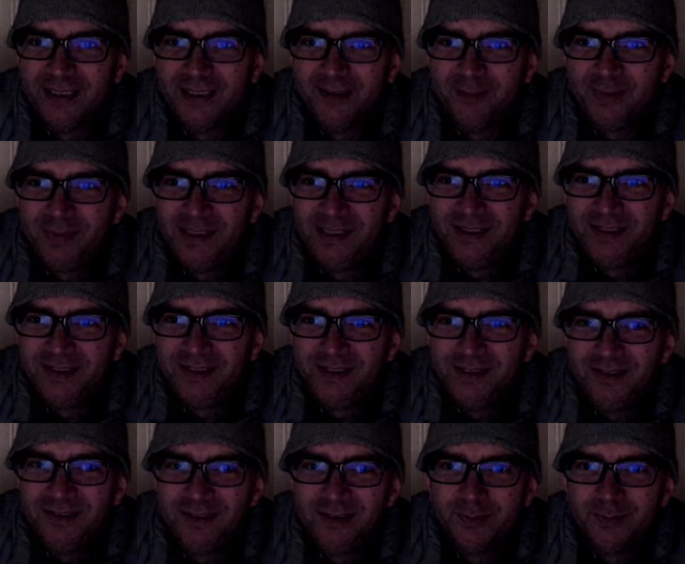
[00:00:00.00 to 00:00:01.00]
Please do
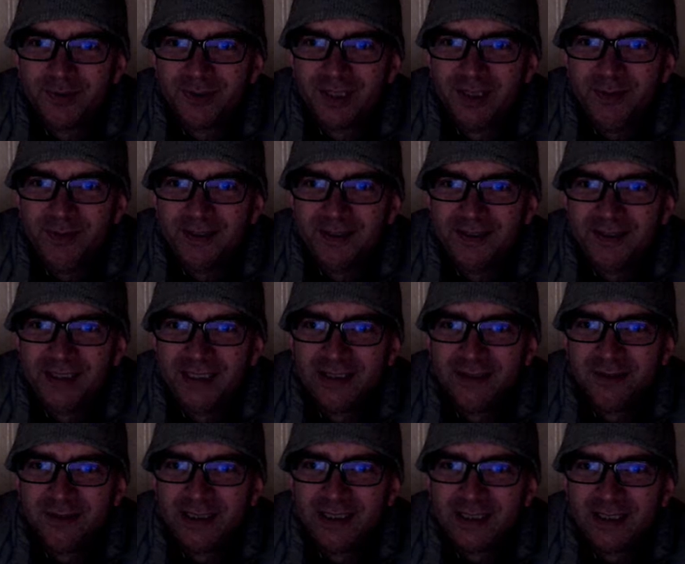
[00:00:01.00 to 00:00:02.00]
subscribe to the channel,
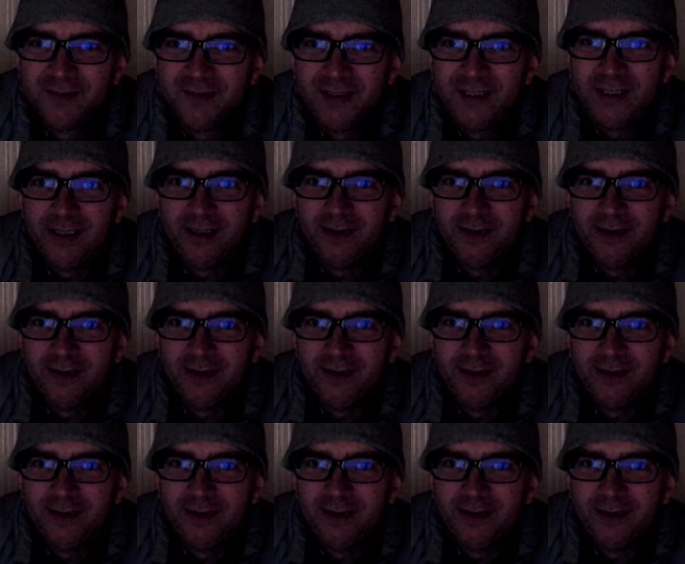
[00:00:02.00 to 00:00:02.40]
like the video